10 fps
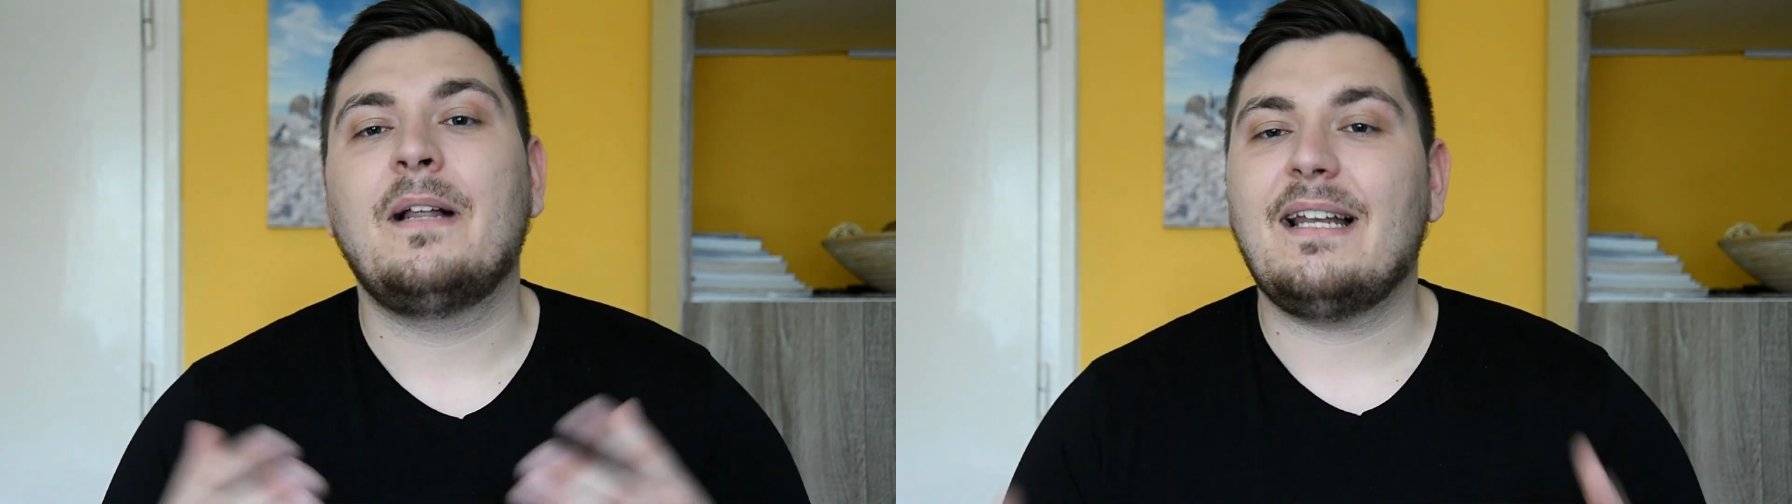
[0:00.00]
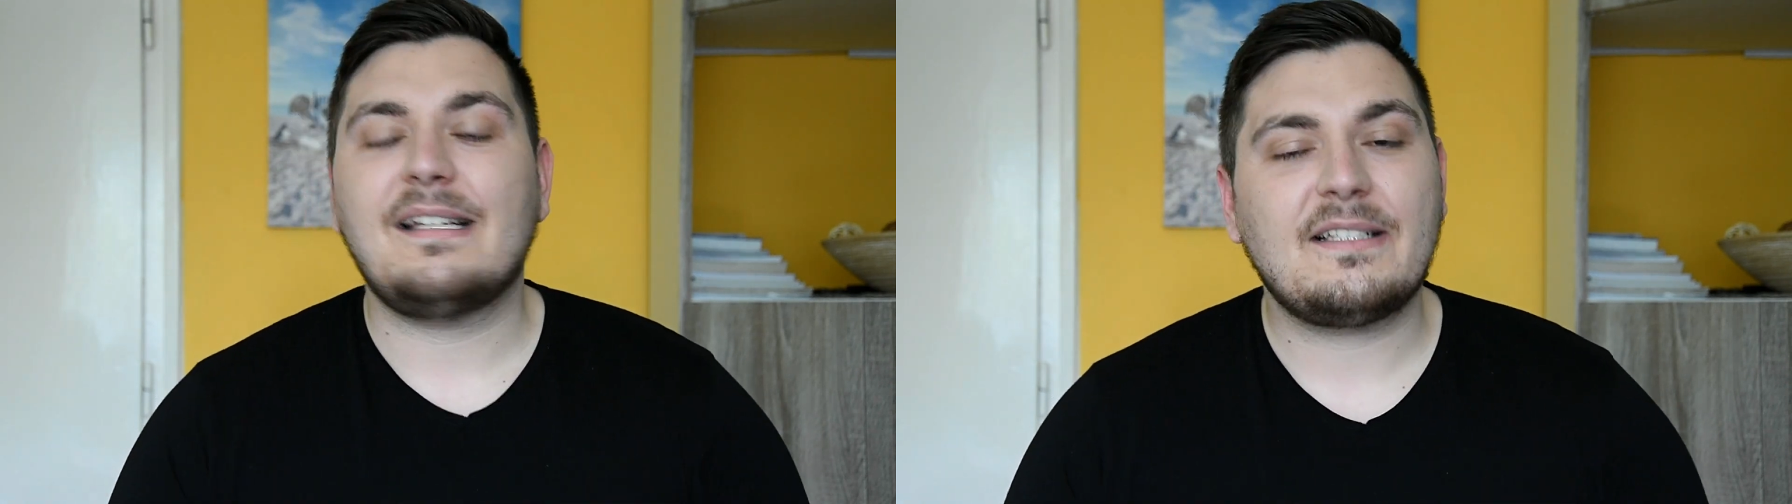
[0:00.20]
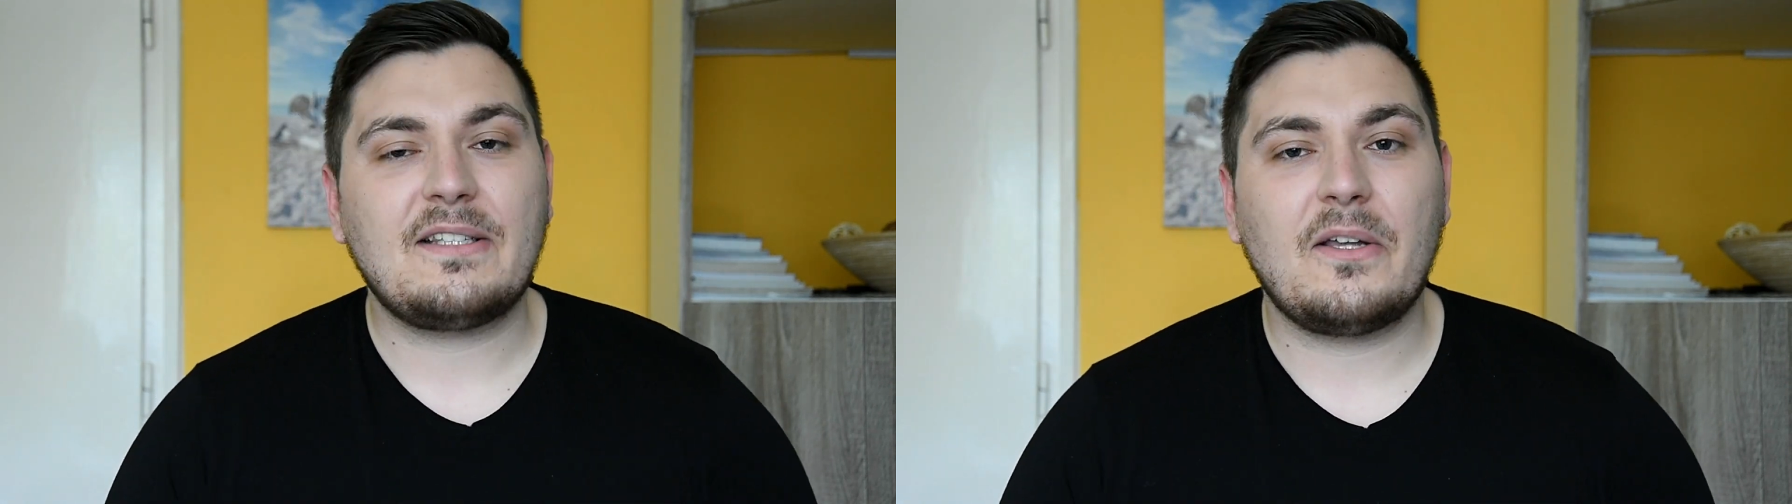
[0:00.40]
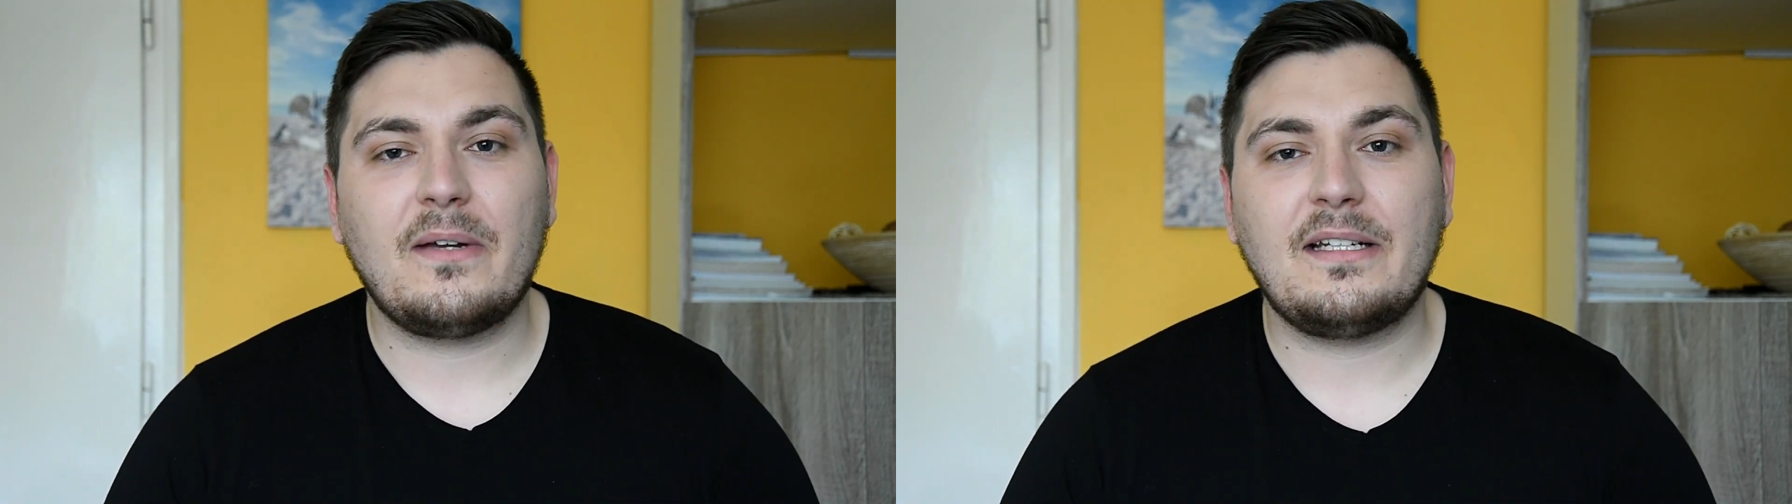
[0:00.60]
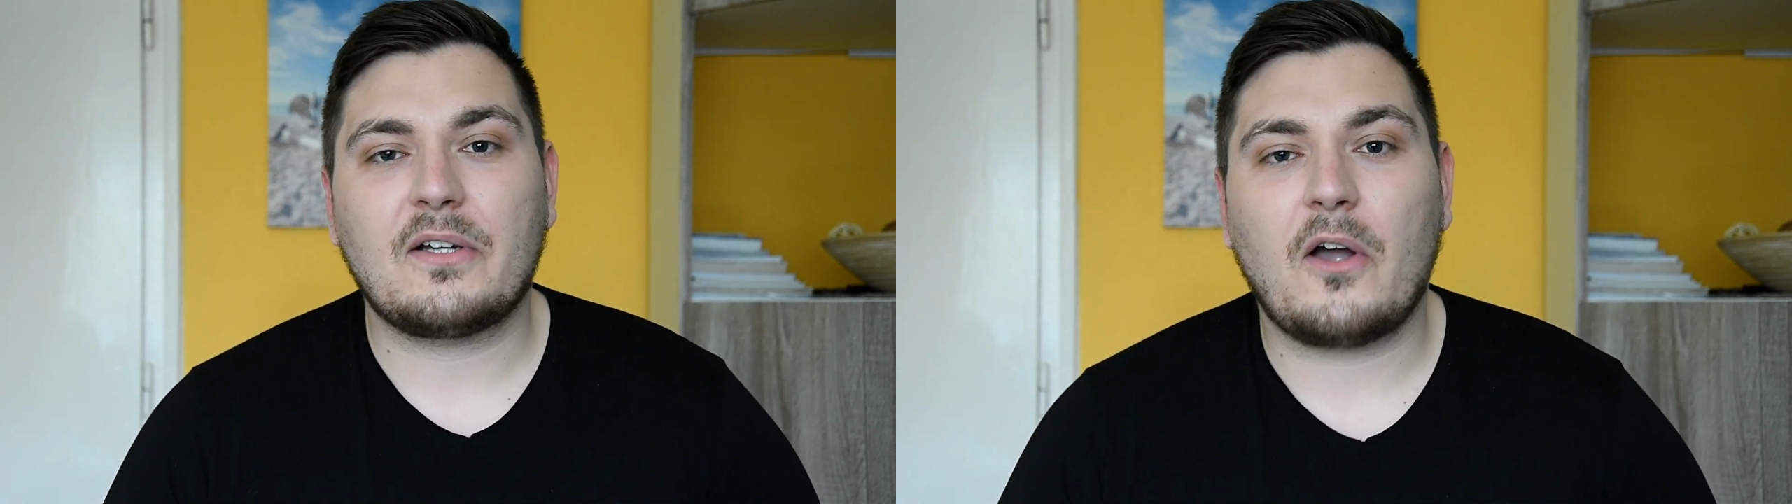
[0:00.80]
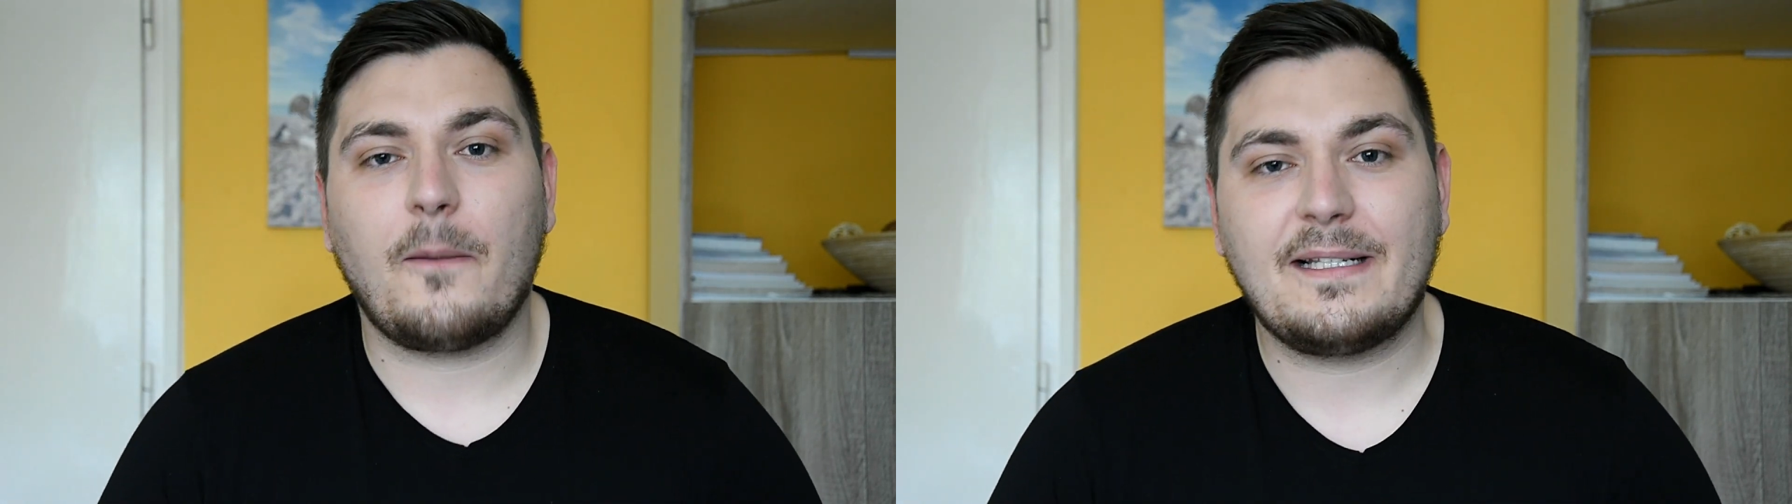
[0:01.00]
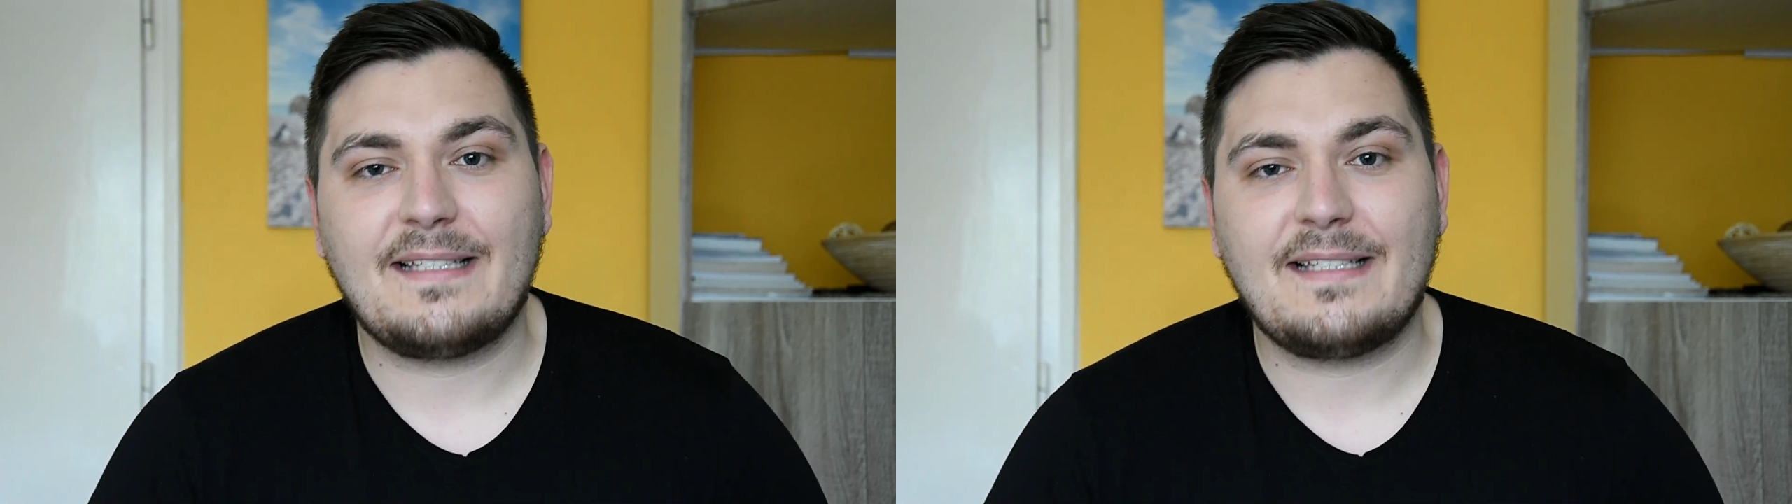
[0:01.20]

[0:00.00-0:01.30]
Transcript: Let us know in the comment